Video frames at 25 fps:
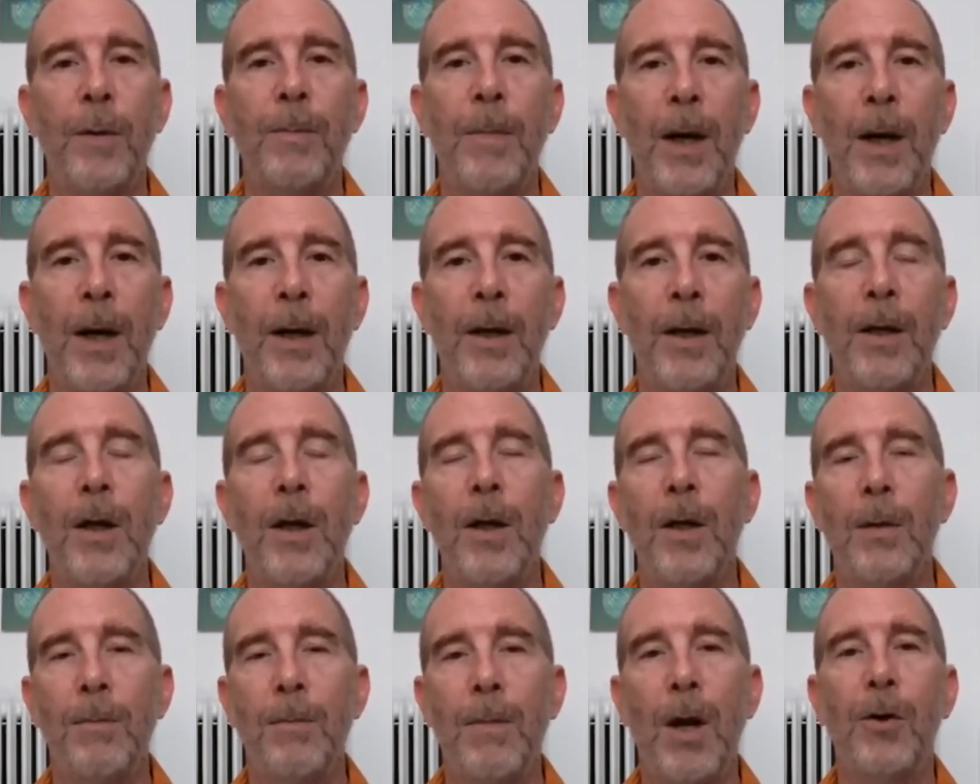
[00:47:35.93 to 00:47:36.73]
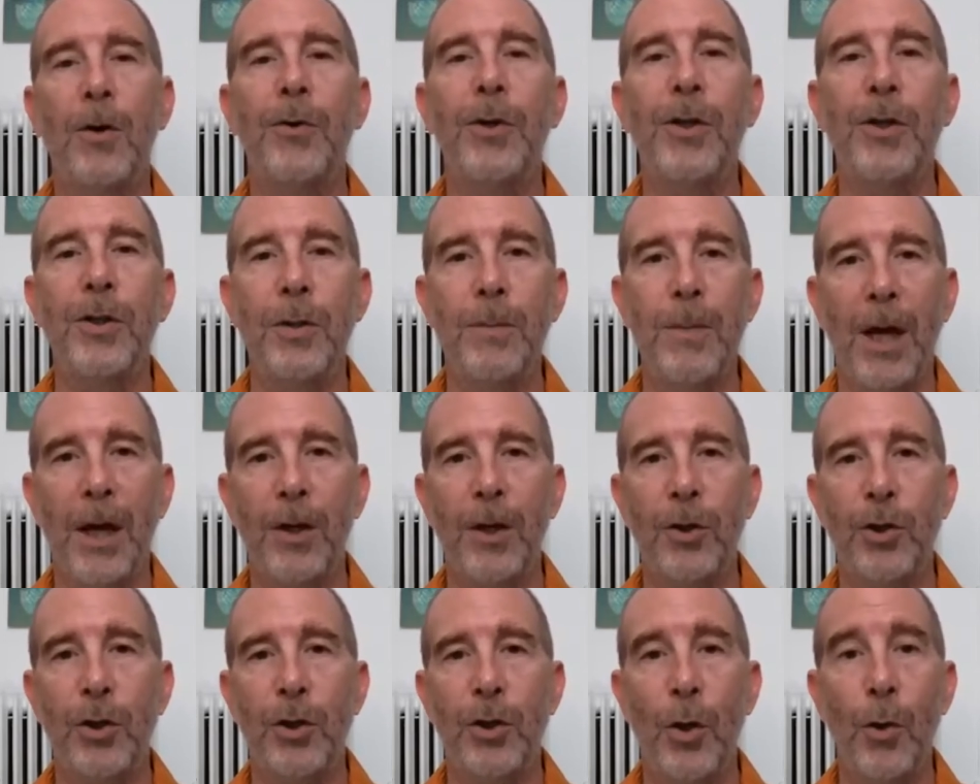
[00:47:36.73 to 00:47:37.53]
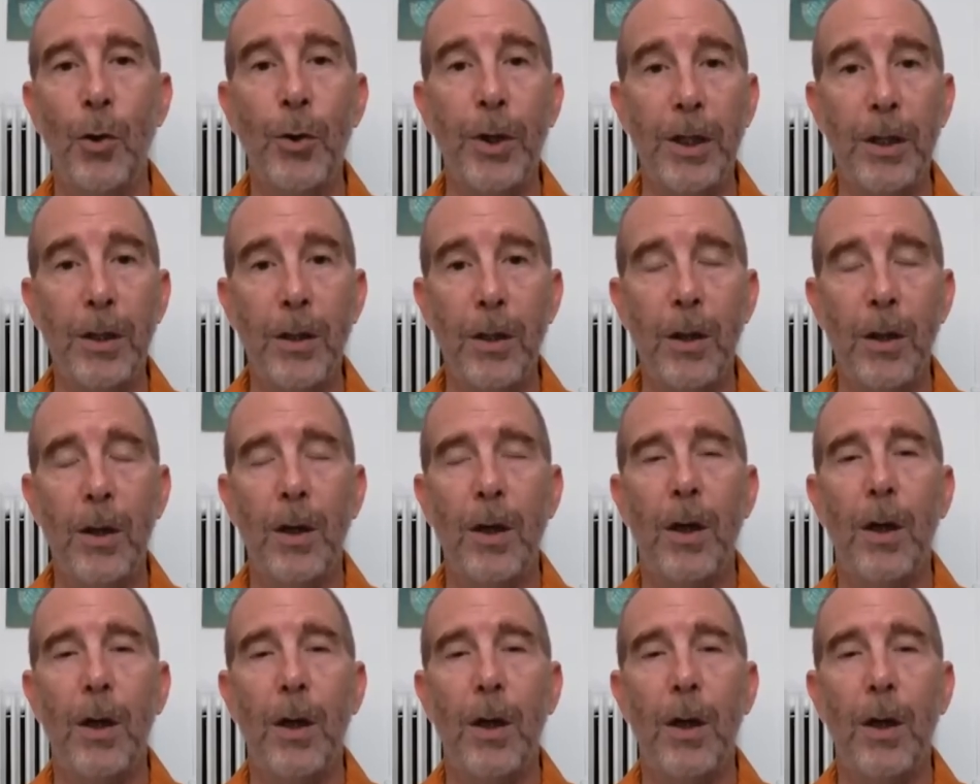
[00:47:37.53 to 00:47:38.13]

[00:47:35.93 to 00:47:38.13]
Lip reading: by Maharishi Mahesh Yogi,